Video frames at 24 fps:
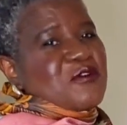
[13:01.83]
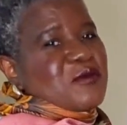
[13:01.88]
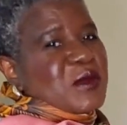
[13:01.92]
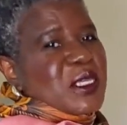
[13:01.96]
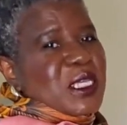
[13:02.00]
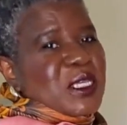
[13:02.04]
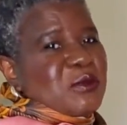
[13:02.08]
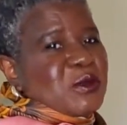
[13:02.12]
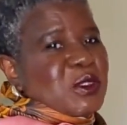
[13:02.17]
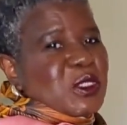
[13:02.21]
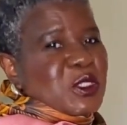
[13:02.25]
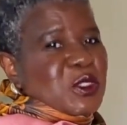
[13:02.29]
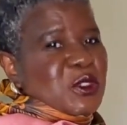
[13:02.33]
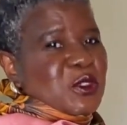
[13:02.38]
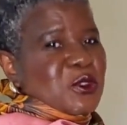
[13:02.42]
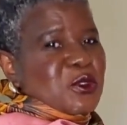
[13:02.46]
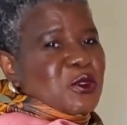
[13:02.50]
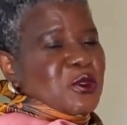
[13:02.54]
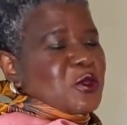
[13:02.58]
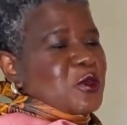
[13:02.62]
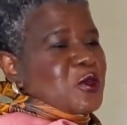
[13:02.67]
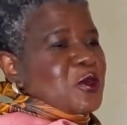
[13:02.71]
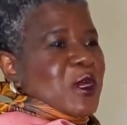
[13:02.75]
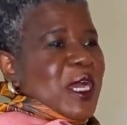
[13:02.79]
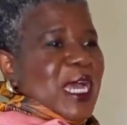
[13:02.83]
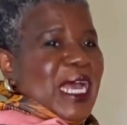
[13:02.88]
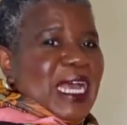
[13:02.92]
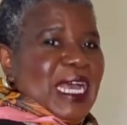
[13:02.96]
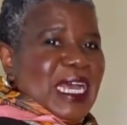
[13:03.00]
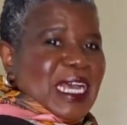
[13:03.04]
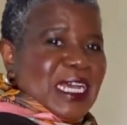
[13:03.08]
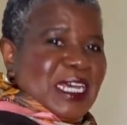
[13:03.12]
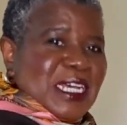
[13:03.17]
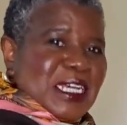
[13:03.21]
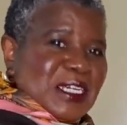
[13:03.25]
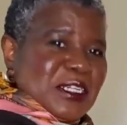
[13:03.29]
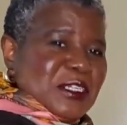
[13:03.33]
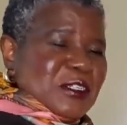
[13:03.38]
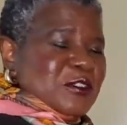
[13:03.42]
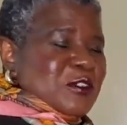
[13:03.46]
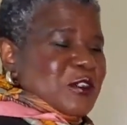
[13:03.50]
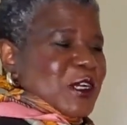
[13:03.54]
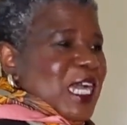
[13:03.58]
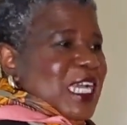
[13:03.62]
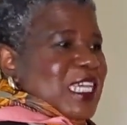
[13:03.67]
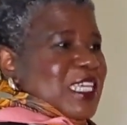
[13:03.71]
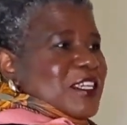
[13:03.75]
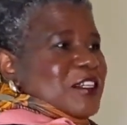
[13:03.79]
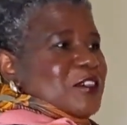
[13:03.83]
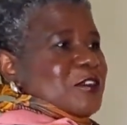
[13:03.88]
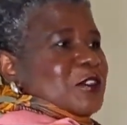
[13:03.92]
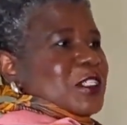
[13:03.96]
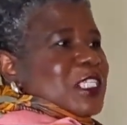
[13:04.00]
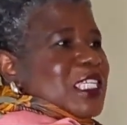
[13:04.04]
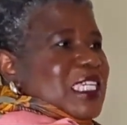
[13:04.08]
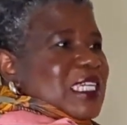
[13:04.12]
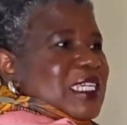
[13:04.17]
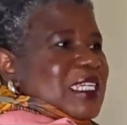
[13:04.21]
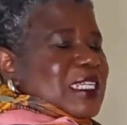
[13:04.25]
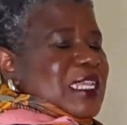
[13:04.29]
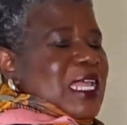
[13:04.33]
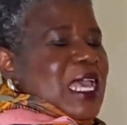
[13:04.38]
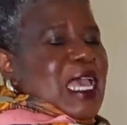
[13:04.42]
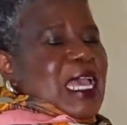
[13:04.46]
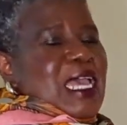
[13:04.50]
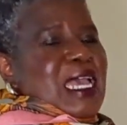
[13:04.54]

me a bisou. You're hugging your kid